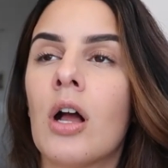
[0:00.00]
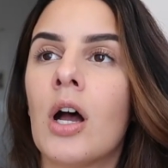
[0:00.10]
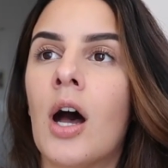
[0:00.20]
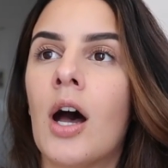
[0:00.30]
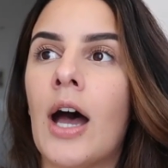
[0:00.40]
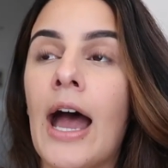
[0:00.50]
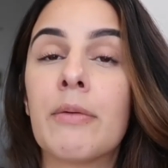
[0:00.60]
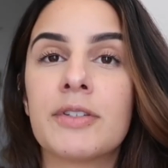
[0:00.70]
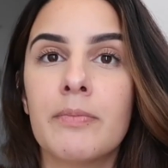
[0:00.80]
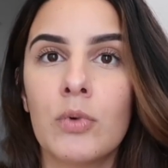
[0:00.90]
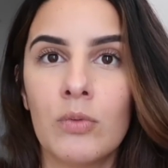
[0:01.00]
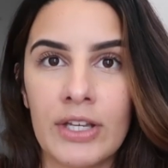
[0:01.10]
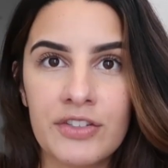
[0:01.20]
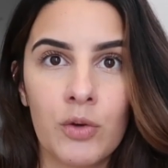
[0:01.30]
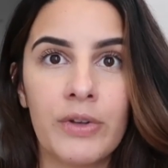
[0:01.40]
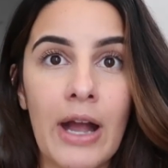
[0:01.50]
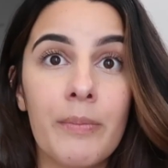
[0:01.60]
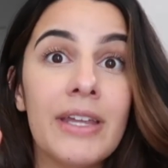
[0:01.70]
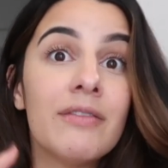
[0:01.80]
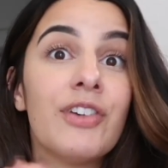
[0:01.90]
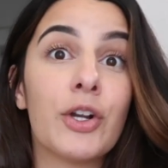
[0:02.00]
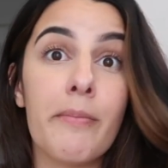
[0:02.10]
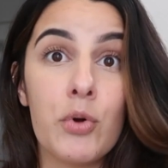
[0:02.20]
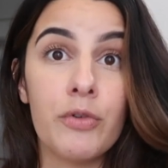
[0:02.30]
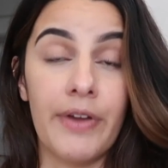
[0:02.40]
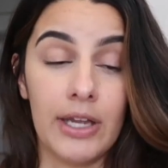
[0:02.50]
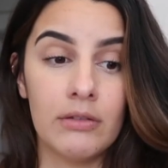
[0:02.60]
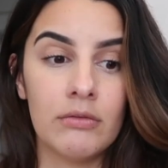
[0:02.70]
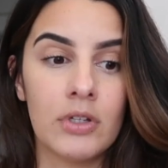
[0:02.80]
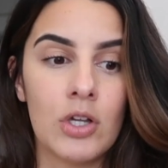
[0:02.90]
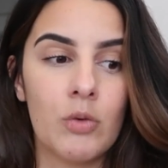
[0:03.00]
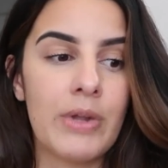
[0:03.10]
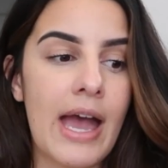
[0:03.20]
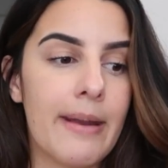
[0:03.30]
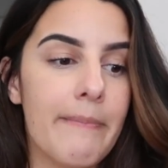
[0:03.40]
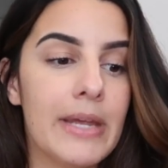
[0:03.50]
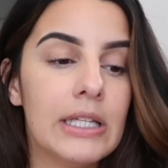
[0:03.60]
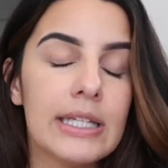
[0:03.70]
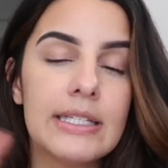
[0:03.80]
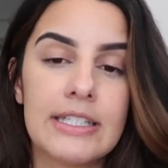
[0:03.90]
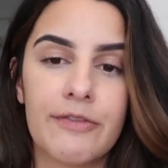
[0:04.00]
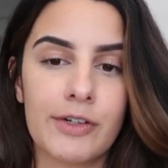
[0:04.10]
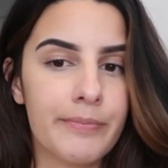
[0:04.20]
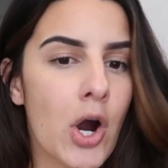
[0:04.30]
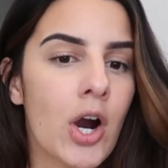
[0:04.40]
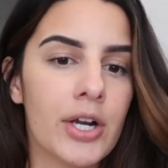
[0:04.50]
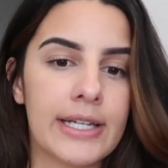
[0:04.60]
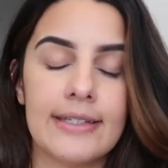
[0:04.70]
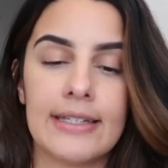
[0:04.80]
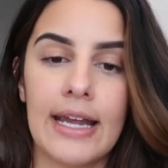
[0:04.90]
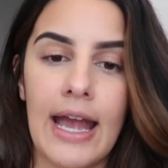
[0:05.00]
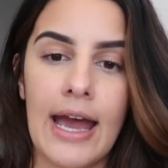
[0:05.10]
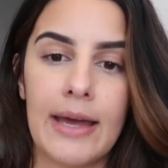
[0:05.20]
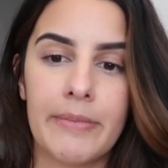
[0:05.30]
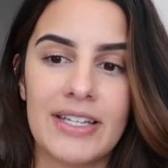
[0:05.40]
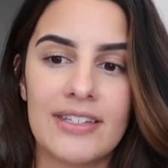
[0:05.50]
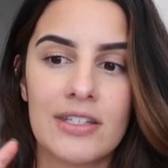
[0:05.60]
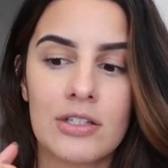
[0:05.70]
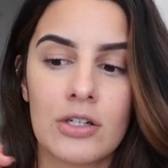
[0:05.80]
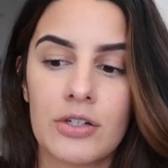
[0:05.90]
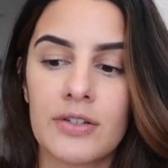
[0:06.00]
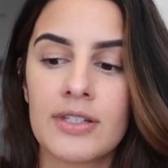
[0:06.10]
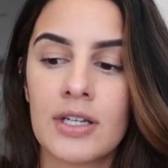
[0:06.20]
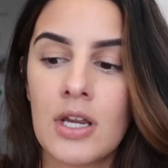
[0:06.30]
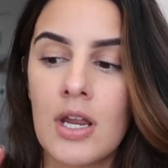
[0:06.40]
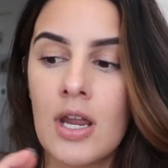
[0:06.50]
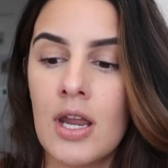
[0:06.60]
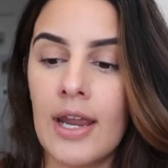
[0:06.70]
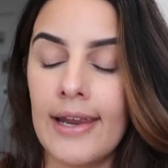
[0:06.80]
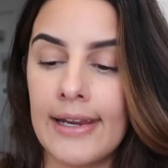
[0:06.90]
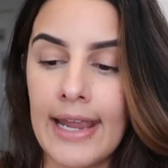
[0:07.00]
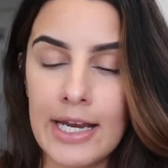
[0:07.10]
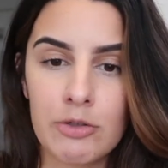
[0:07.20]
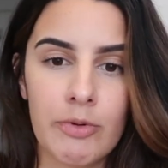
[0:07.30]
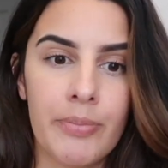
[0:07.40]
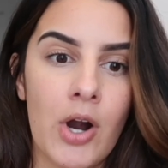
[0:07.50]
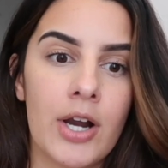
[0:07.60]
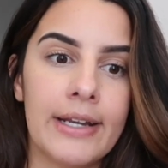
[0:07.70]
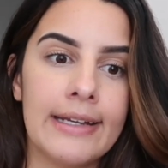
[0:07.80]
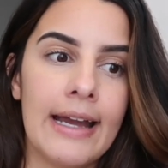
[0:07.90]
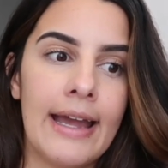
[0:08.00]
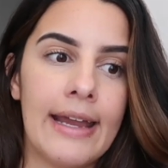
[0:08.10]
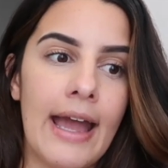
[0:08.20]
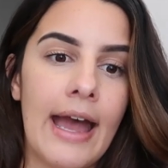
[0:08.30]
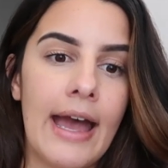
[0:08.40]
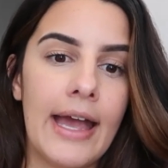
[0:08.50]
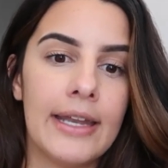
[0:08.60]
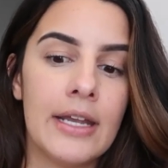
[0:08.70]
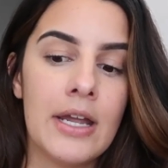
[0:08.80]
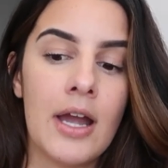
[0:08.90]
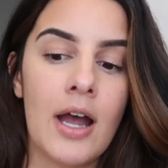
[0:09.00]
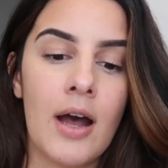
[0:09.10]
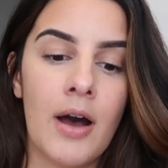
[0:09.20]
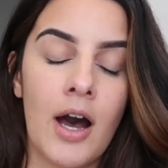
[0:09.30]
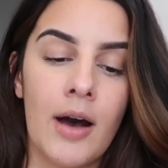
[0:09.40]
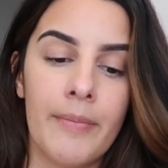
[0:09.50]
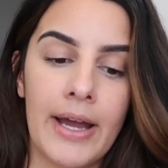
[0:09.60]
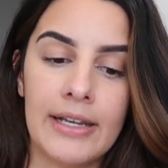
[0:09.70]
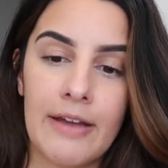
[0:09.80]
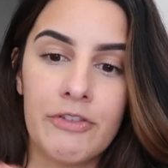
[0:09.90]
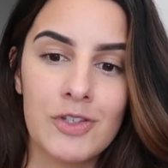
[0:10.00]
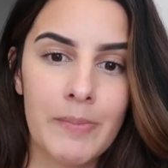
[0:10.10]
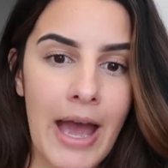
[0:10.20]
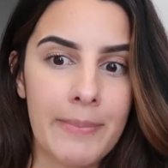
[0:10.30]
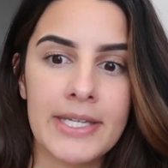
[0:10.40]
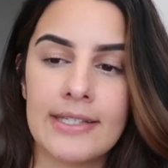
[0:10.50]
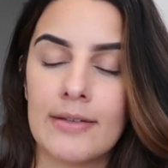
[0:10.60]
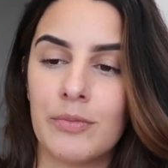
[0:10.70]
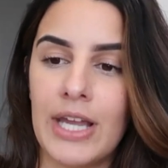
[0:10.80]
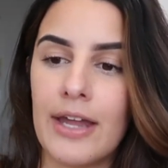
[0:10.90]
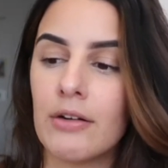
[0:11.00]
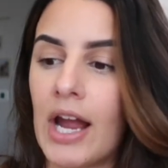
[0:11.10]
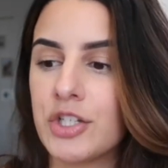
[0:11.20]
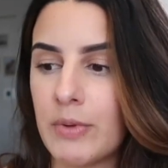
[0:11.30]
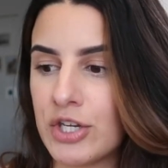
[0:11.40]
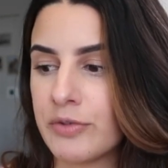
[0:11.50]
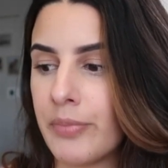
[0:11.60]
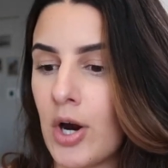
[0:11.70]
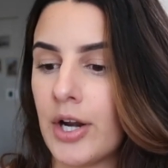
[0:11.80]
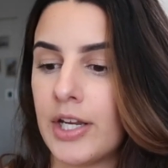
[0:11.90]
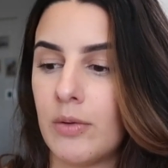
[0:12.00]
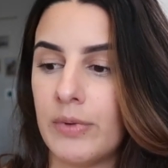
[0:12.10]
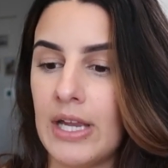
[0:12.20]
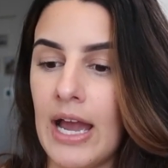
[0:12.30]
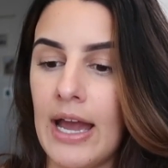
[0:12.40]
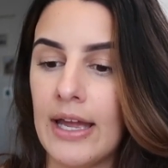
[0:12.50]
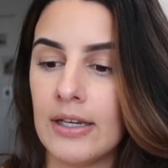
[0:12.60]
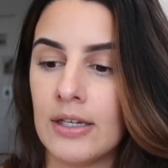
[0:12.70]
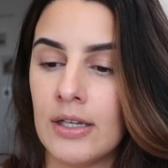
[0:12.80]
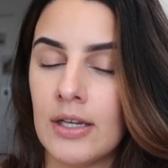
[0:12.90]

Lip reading: so now me and Vin are moving. We had a million different parties. I had my sister's engagement party. I had my nephew's baptism. We had a graduation party. We had